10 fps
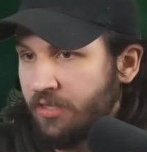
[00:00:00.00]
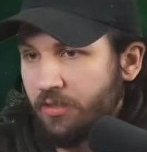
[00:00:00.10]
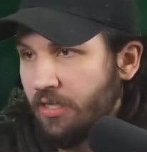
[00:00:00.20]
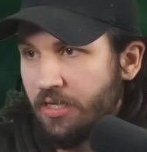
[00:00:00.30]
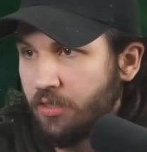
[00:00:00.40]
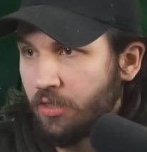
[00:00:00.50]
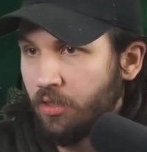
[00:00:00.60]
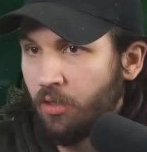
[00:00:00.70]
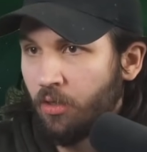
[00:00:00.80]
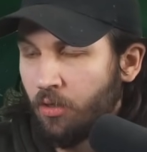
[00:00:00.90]
is easy.
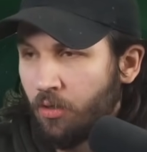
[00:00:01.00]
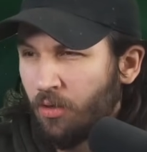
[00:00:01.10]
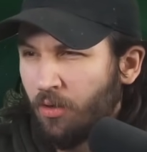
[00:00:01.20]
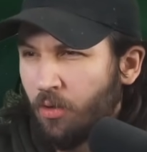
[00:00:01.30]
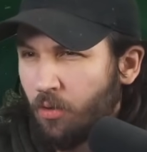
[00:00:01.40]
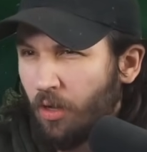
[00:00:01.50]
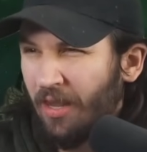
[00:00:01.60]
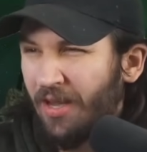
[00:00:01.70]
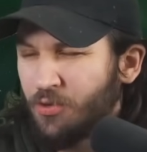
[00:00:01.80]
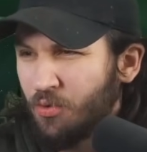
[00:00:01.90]

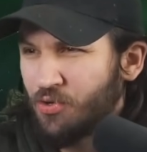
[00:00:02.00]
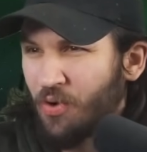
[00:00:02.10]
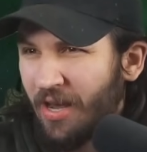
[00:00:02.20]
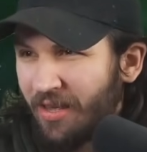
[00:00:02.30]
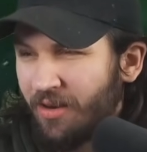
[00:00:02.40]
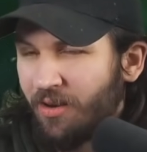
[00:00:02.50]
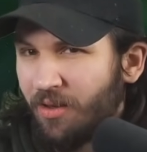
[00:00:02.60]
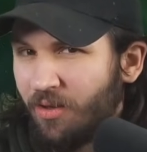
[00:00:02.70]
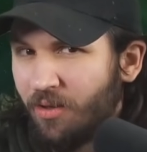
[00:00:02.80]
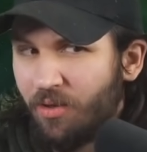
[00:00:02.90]
Electro Dragon.
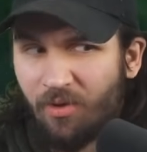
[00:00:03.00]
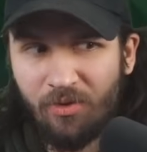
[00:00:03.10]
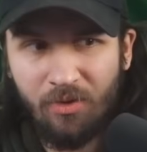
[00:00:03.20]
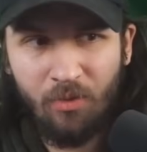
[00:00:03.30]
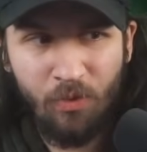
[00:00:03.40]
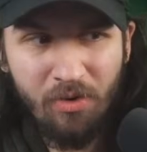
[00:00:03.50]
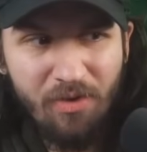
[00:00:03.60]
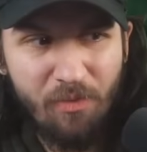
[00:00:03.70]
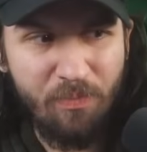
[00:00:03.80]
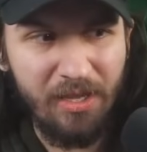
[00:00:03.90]
We don't
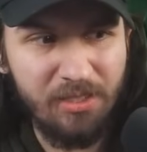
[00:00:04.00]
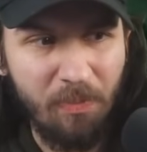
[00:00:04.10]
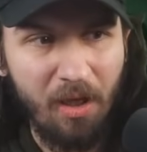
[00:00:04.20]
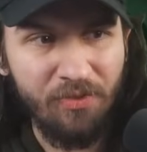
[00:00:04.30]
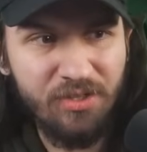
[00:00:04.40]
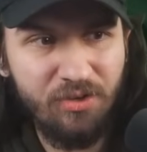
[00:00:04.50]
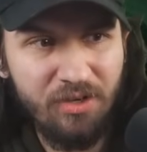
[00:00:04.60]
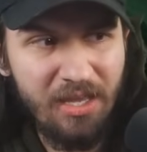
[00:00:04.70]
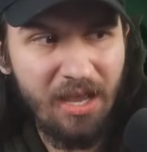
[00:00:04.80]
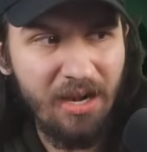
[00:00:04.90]
have a big spell. This
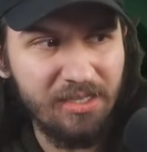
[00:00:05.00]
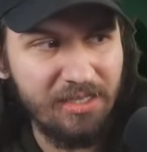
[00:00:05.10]
could get kind of